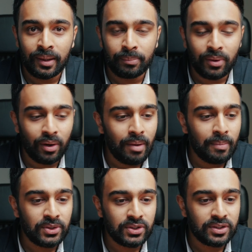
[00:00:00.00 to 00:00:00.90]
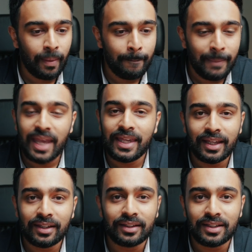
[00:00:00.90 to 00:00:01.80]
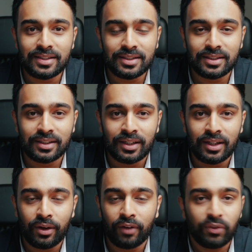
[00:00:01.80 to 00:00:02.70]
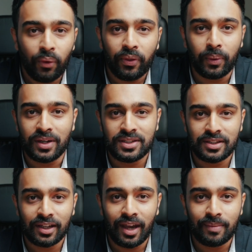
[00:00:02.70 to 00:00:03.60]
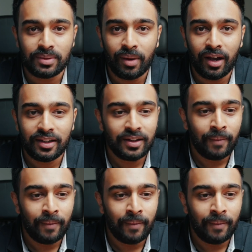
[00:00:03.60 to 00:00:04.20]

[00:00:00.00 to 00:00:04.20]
But I remember just making a list of all the questions that came to mind.